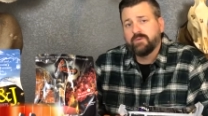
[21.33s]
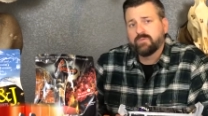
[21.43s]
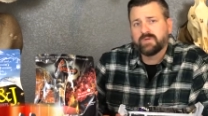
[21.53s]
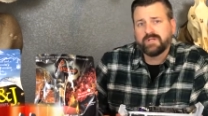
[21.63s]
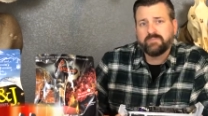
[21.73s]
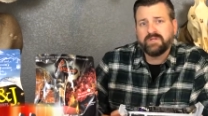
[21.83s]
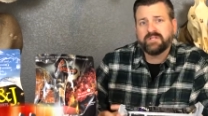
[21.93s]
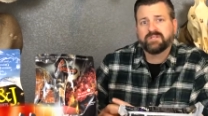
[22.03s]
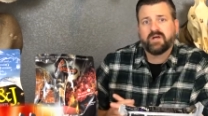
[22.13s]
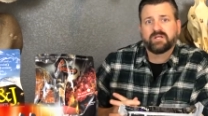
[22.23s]
we're going to be
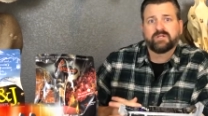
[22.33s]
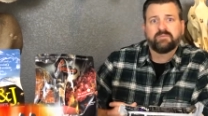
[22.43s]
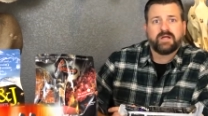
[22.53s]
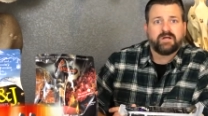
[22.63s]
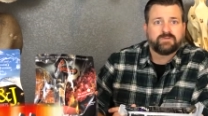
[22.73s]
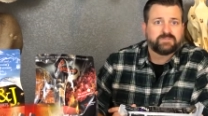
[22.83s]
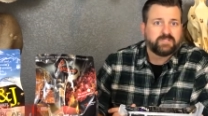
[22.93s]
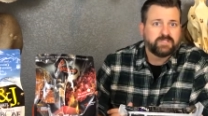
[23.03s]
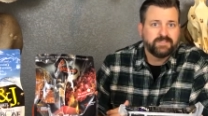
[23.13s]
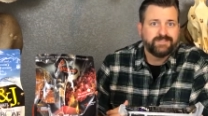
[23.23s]
talking about
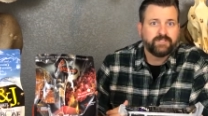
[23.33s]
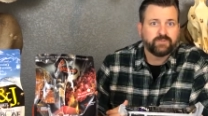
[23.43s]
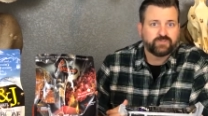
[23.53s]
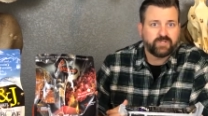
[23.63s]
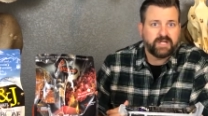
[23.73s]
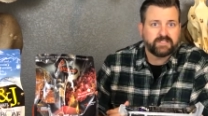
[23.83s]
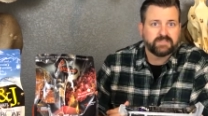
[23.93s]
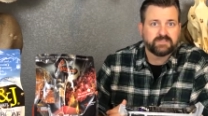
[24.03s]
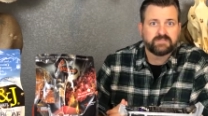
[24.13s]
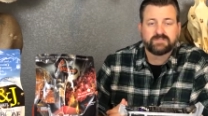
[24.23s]
deer
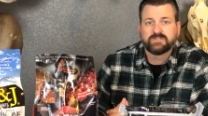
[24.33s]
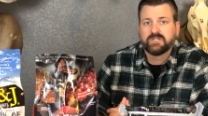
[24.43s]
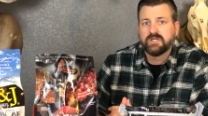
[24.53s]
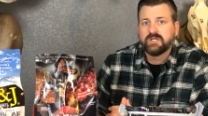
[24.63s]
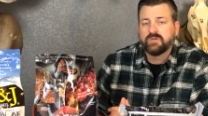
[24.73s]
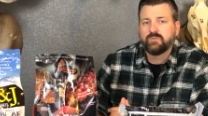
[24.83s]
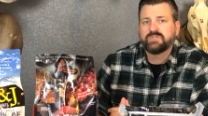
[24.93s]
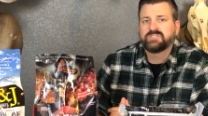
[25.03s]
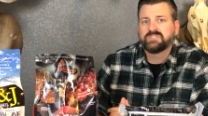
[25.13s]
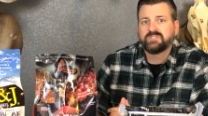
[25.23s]
attractants.
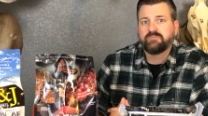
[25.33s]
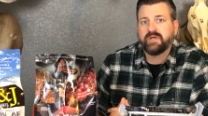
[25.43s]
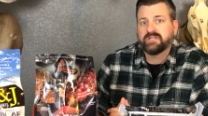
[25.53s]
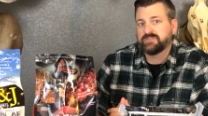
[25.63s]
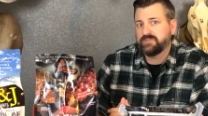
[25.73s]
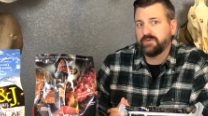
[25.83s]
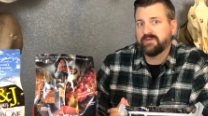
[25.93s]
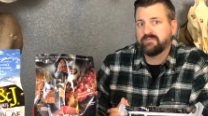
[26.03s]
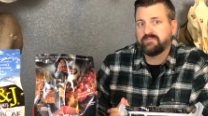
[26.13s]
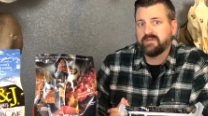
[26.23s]
Which is the best? Do you
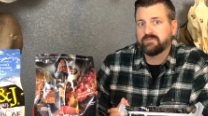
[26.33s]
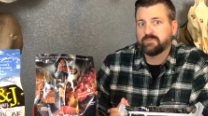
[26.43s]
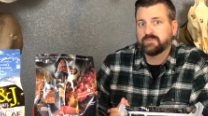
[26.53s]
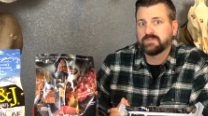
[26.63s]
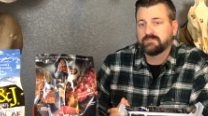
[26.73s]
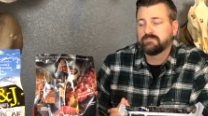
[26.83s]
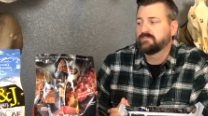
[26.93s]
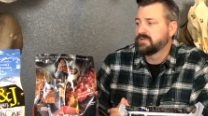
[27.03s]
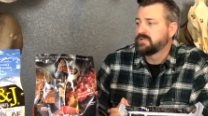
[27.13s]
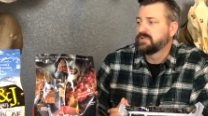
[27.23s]
have a favorite one?
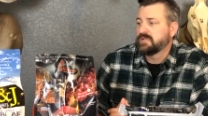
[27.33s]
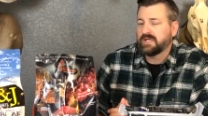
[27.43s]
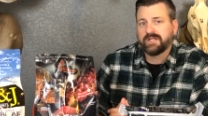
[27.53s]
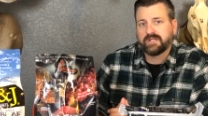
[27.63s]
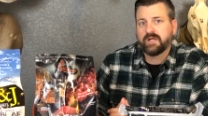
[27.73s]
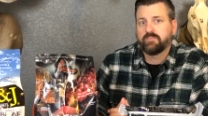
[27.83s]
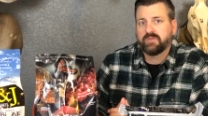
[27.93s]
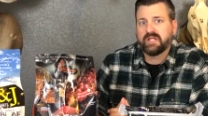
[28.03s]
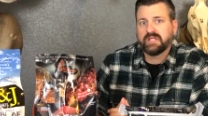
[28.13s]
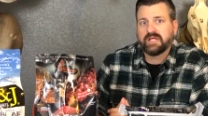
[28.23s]
I got a
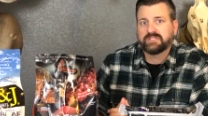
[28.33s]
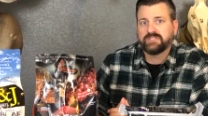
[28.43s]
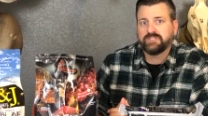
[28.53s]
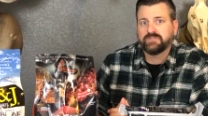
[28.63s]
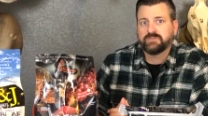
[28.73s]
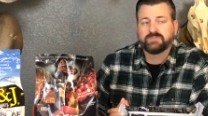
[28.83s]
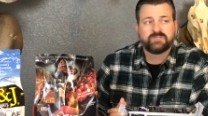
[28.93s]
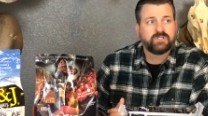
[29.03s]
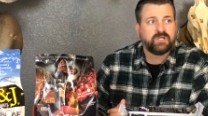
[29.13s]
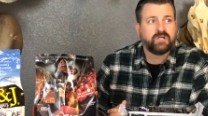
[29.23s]
couple I like to
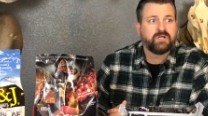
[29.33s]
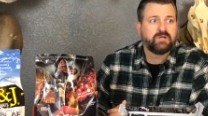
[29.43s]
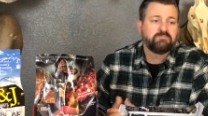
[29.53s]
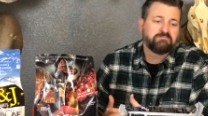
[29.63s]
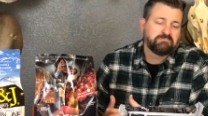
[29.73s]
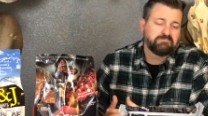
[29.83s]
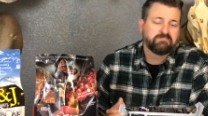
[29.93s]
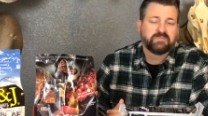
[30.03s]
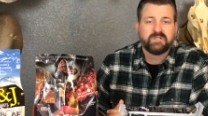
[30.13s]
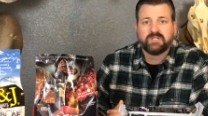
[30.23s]
use. Do
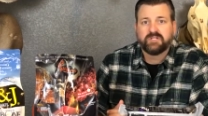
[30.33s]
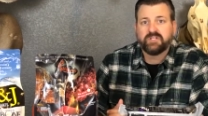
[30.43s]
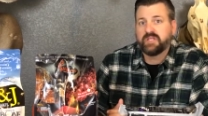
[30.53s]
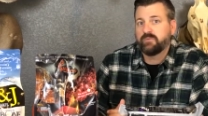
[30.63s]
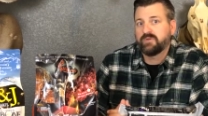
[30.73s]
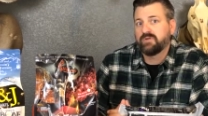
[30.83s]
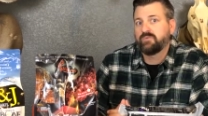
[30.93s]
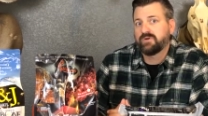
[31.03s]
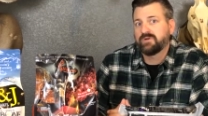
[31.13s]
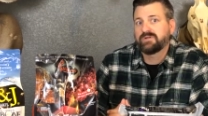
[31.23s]
they really
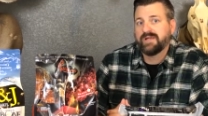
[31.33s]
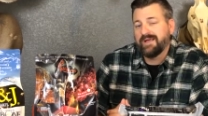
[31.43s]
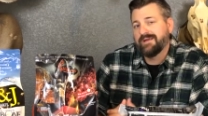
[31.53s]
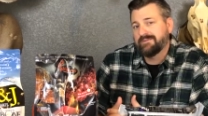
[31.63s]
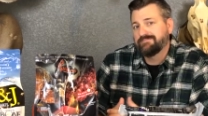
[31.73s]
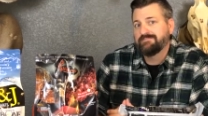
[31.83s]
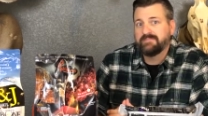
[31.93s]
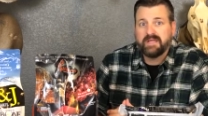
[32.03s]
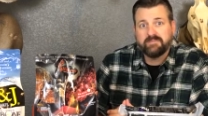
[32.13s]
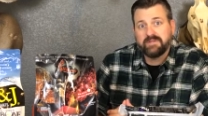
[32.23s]
work?
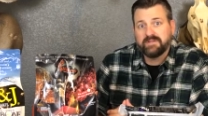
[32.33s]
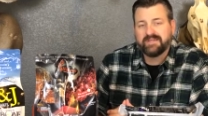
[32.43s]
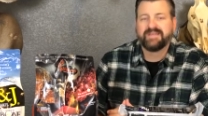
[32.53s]
Maybe.